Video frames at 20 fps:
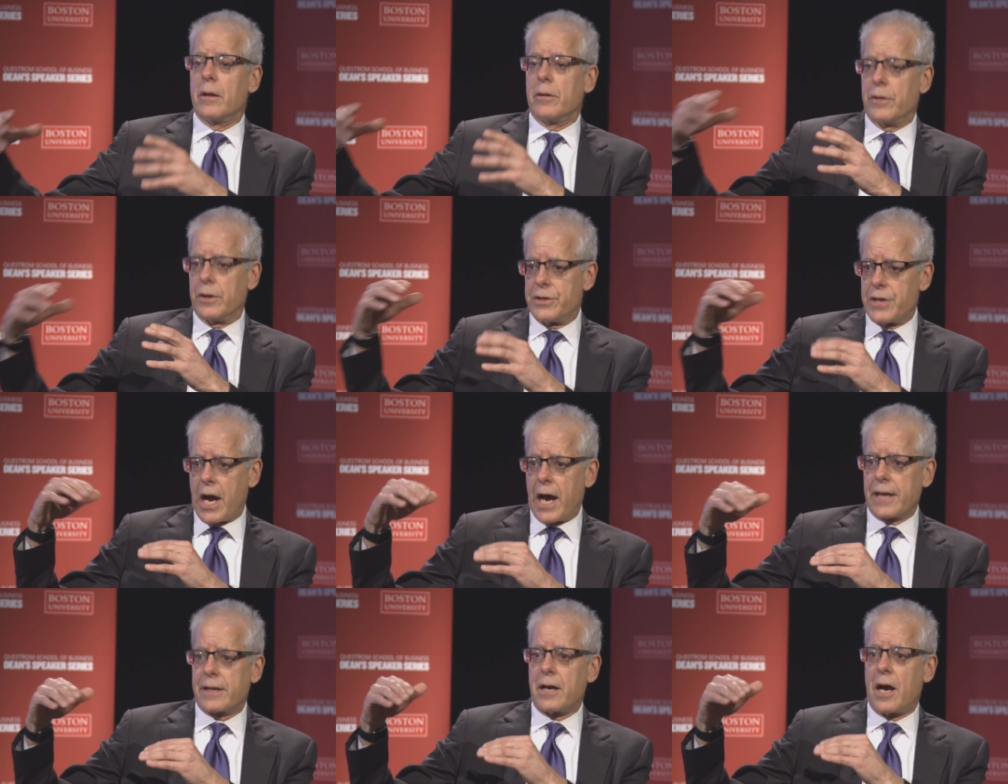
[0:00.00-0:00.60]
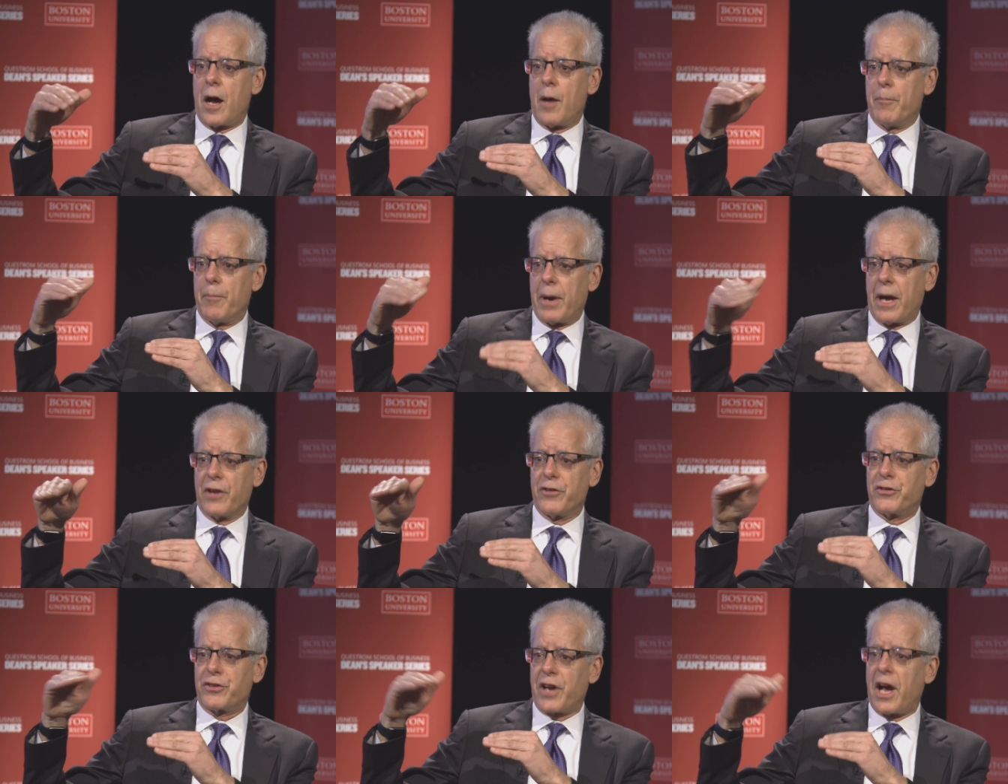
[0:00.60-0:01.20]
The dot com
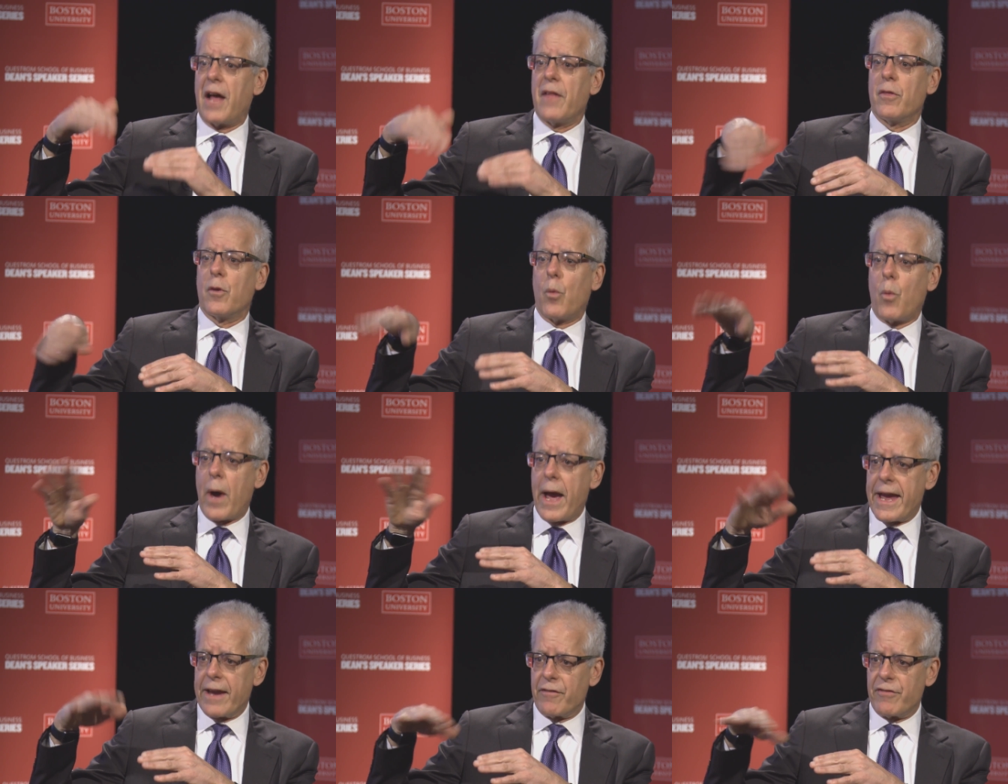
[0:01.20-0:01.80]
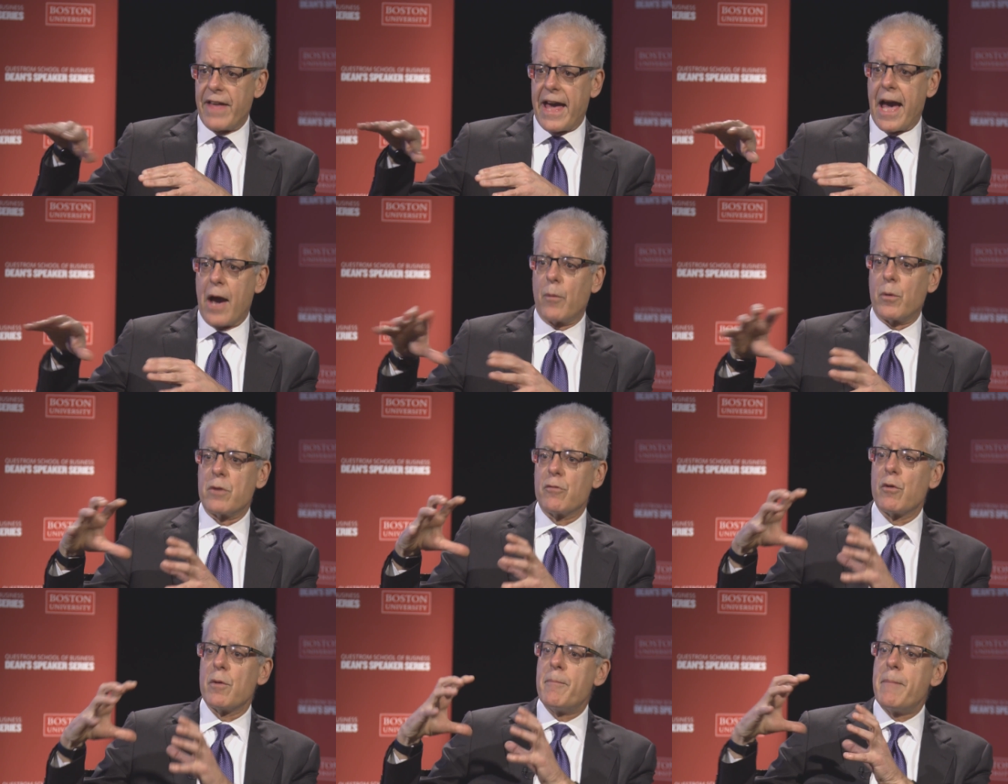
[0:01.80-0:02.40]
bust got in the way of that.
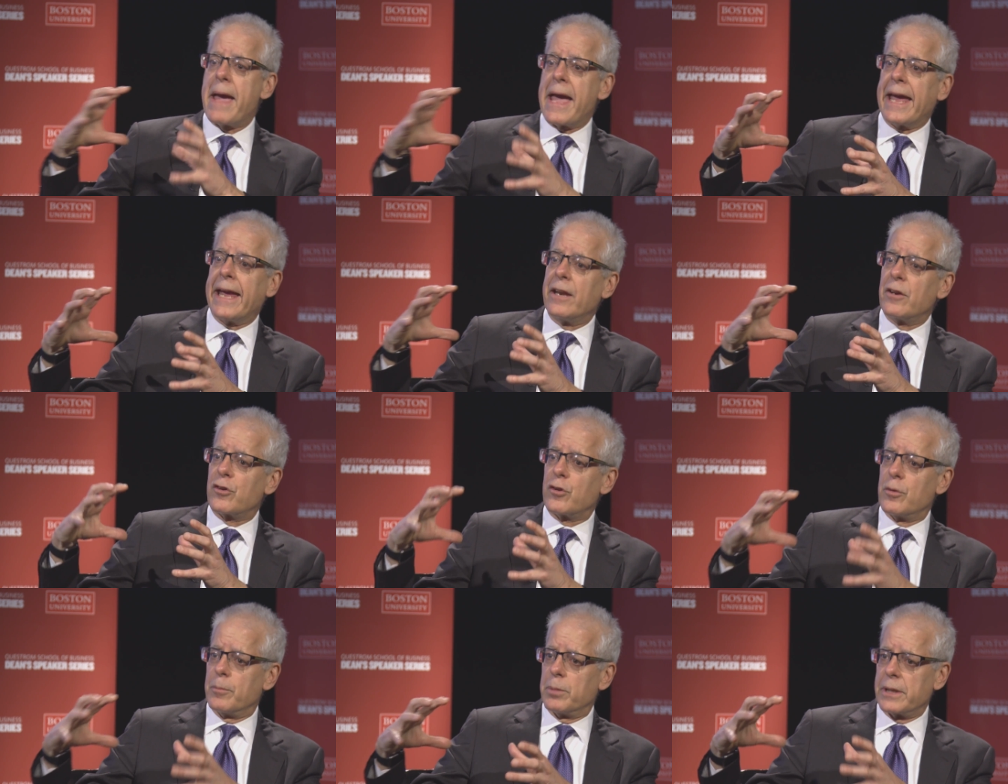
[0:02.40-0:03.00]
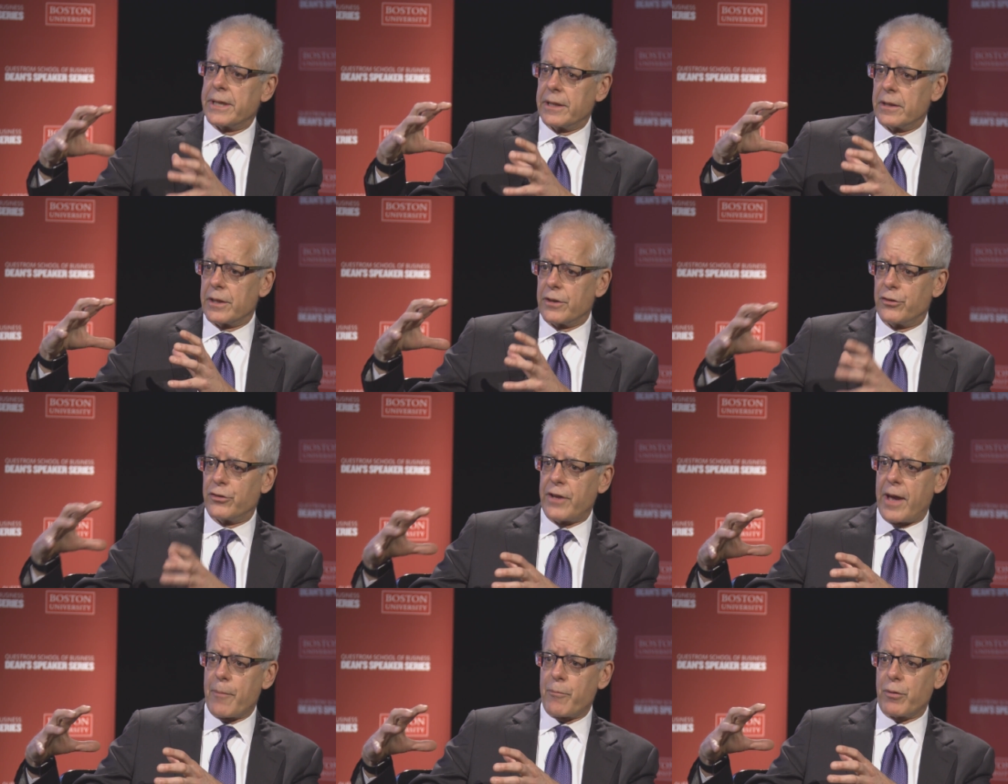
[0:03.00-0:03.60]
We remained completely
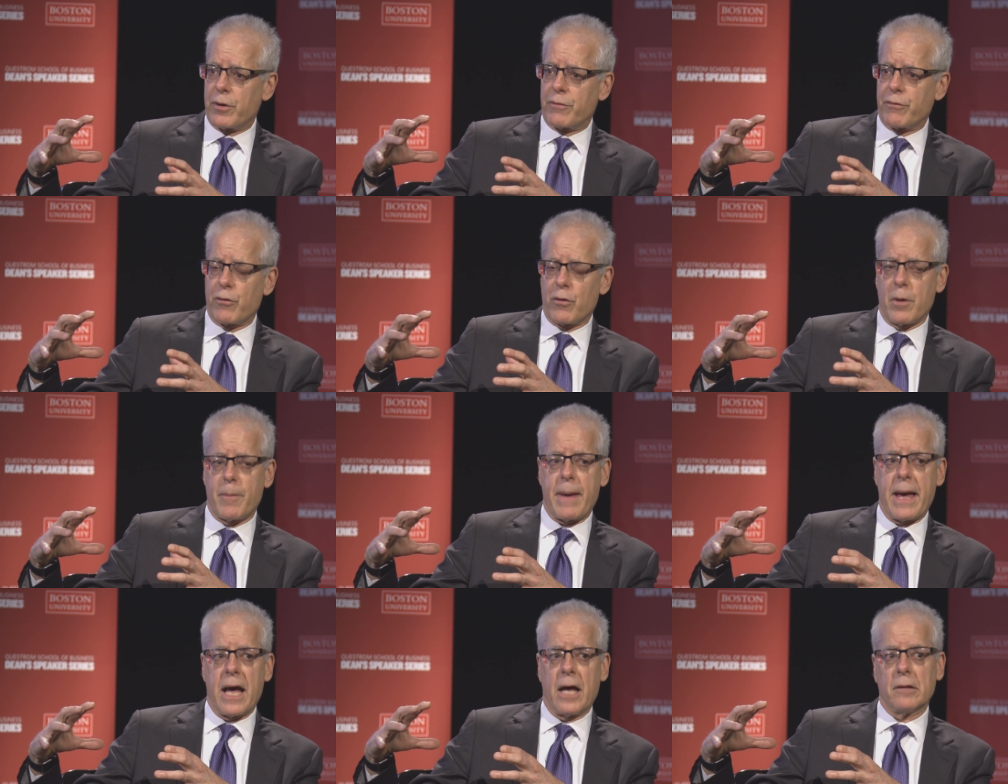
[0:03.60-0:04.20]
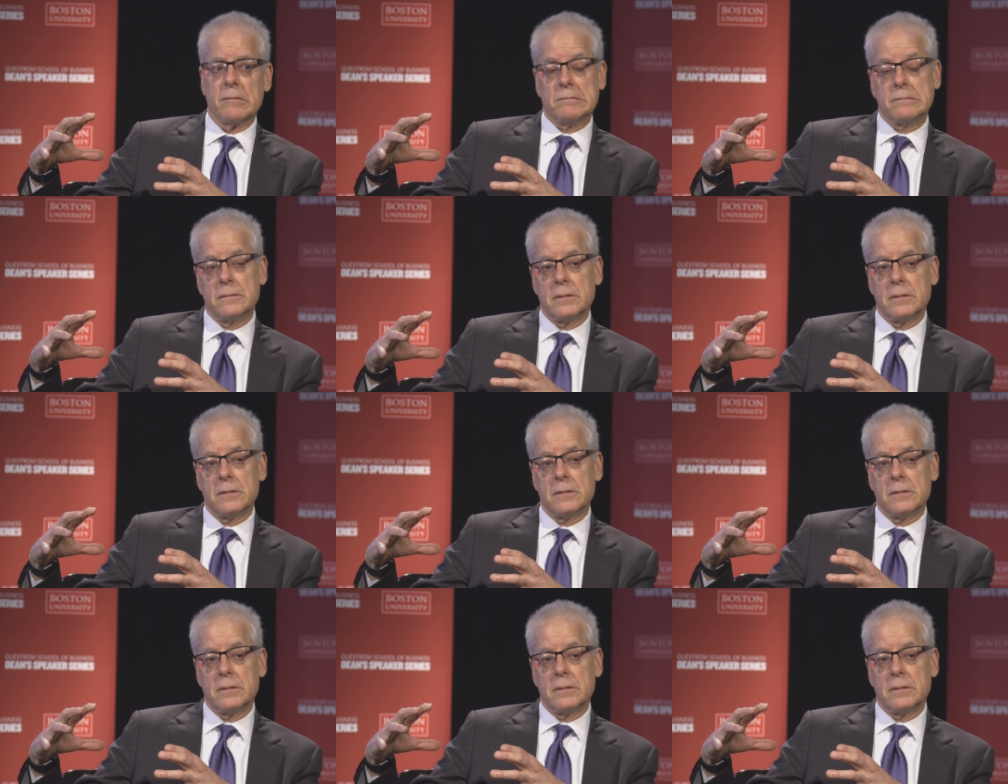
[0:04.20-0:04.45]
separate for about